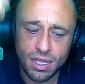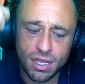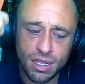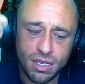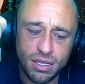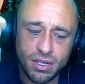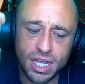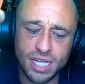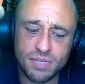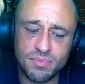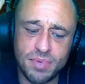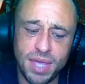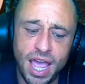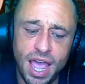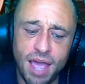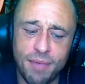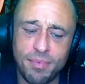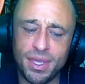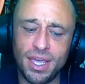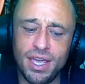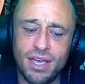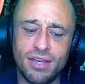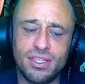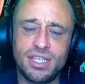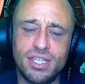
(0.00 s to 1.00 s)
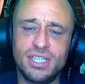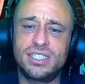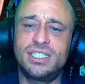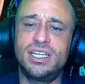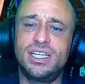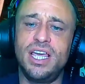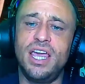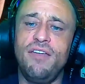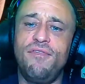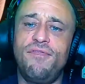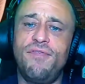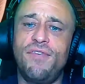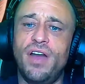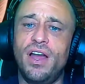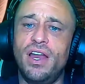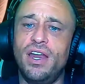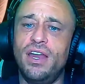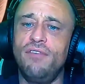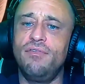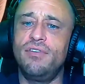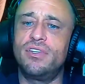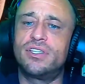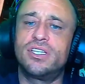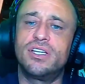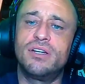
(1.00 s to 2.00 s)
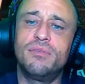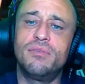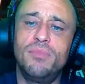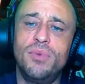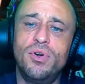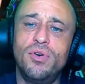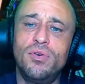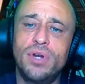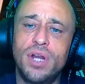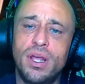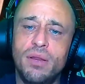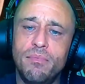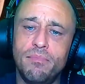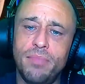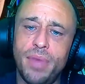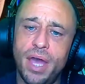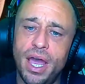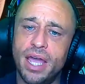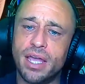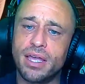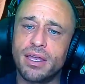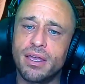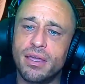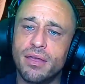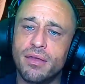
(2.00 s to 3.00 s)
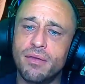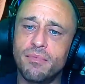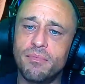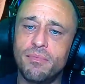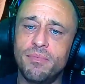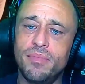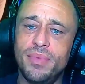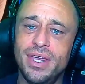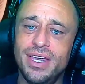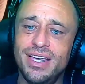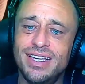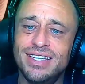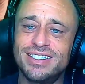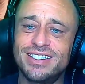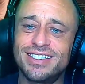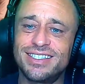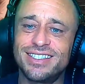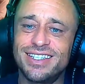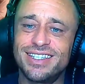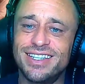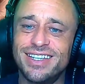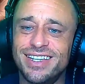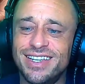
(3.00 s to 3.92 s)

You guys be happy, healthy, safe. I love you to the moon and back. Peace.